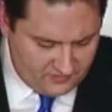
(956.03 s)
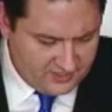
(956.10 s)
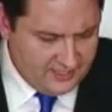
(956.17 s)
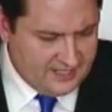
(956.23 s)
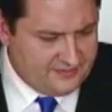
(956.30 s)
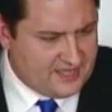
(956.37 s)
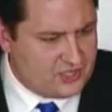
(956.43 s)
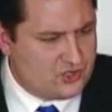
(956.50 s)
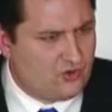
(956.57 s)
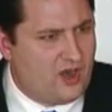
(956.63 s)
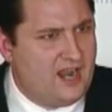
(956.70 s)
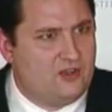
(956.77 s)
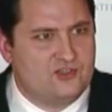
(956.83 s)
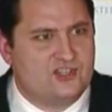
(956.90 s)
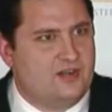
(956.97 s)
And at that
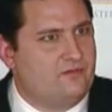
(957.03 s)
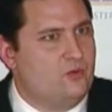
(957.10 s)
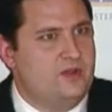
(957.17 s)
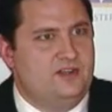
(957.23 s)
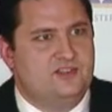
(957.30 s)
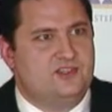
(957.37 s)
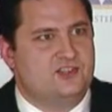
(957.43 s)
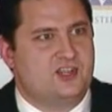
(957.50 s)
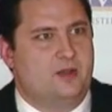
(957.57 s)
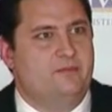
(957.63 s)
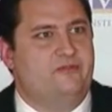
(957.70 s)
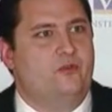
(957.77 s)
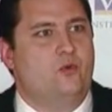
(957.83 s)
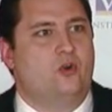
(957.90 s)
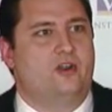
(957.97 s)
trial, several witnesses come
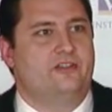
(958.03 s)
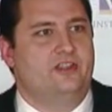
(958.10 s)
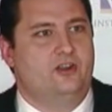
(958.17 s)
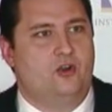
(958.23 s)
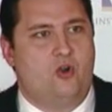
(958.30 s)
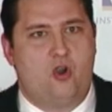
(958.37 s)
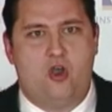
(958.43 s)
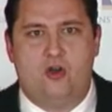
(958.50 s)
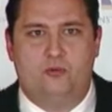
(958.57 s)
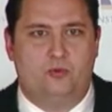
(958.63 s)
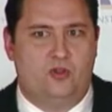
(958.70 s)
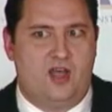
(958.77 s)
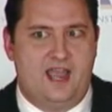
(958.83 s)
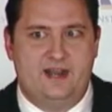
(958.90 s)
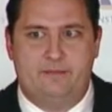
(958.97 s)
forward that are all
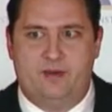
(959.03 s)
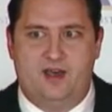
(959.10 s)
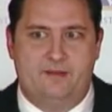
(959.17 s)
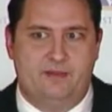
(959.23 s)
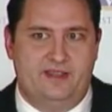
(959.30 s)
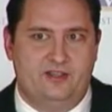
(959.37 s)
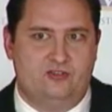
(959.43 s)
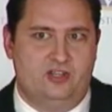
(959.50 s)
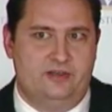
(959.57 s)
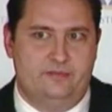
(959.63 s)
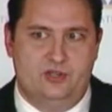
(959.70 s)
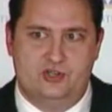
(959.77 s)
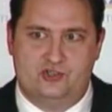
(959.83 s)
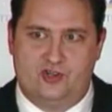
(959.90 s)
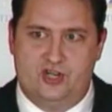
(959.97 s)
relied upon by the Clinton
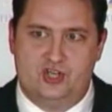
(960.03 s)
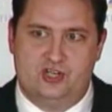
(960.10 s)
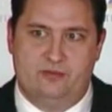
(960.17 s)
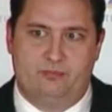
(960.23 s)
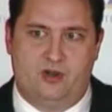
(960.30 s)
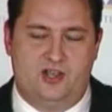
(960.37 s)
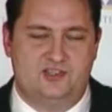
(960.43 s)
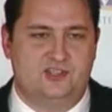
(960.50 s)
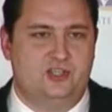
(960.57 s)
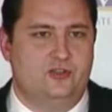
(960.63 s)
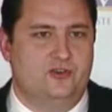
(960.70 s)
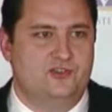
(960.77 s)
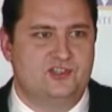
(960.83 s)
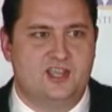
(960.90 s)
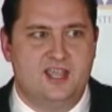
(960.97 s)
administration and
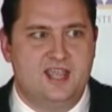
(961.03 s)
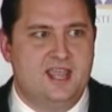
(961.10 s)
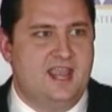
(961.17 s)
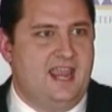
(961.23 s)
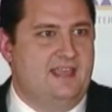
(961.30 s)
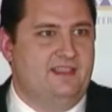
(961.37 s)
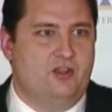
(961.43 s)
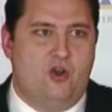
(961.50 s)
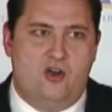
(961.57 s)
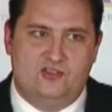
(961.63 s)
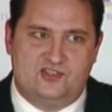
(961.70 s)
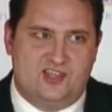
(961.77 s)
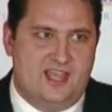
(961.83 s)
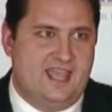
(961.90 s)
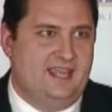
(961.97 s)
prosecutors. And they all
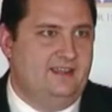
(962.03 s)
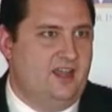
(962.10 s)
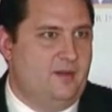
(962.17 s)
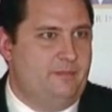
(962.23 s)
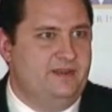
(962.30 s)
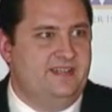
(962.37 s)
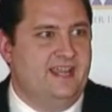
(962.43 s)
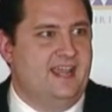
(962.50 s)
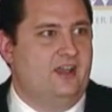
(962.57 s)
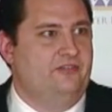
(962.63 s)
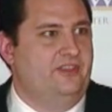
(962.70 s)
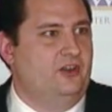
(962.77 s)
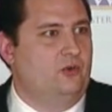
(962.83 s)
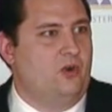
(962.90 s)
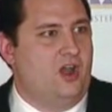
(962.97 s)
say, up and down,
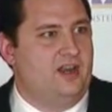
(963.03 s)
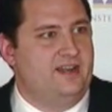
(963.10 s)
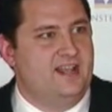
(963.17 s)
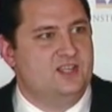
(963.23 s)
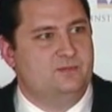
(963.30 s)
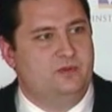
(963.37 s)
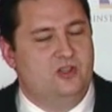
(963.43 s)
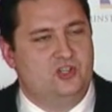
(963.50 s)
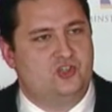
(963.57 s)
that Iran and Hezbollah